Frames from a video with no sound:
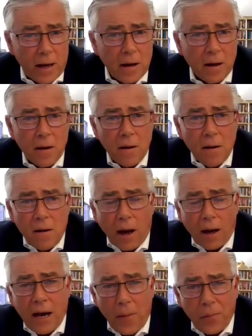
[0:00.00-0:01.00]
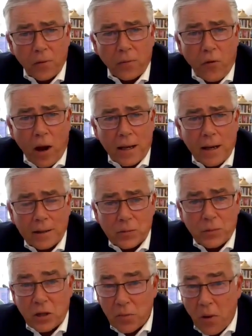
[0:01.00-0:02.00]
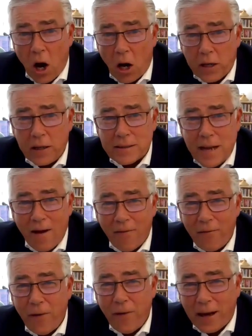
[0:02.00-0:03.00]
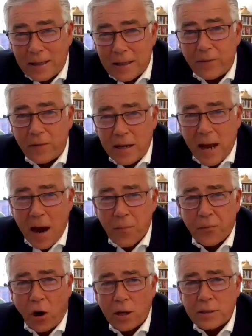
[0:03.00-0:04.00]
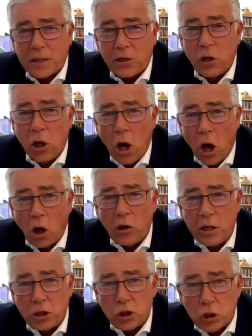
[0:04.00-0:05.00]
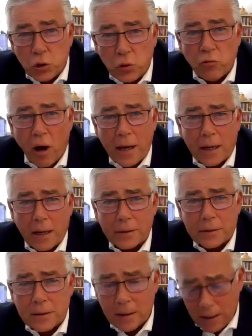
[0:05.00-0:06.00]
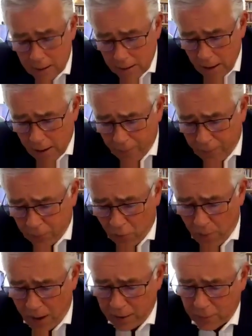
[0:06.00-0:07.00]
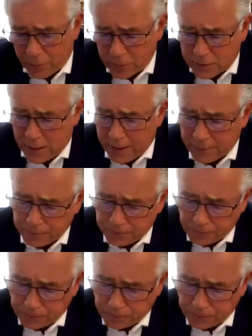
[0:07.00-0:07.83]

in a couple of rate cuts, but the market is now effectively pricing only 2 rate cuts for the remainder of this year.